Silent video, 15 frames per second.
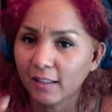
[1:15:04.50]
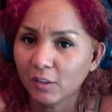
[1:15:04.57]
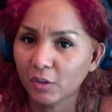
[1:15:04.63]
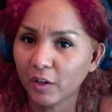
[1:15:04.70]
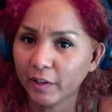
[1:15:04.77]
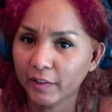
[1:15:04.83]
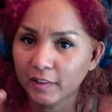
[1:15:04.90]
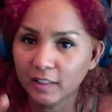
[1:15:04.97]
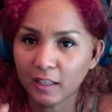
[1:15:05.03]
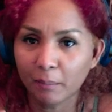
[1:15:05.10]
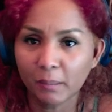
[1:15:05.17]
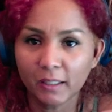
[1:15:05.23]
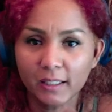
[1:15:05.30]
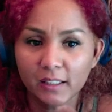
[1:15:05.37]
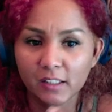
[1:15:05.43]
your idea,
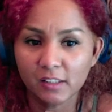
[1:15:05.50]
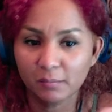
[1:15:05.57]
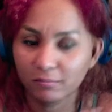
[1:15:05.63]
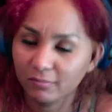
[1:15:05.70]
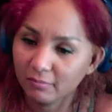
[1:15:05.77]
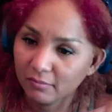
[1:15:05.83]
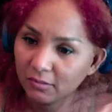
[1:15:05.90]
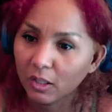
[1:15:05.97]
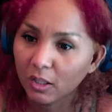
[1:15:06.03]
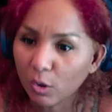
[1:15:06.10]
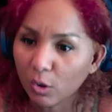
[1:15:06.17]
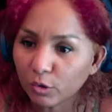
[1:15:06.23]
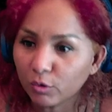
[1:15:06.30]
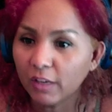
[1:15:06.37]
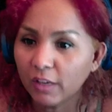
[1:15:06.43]
please go
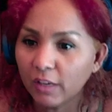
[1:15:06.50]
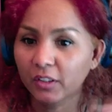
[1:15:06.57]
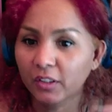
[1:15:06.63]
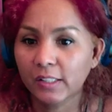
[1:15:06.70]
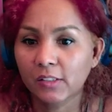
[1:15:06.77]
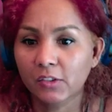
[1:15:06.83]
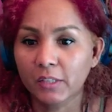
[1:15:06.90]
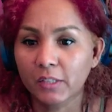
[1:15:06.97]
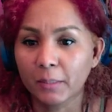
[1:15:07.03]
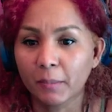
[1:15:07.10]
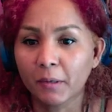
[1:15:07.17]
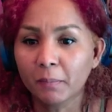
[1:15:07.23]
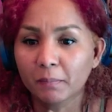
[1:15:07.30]
to another streamer.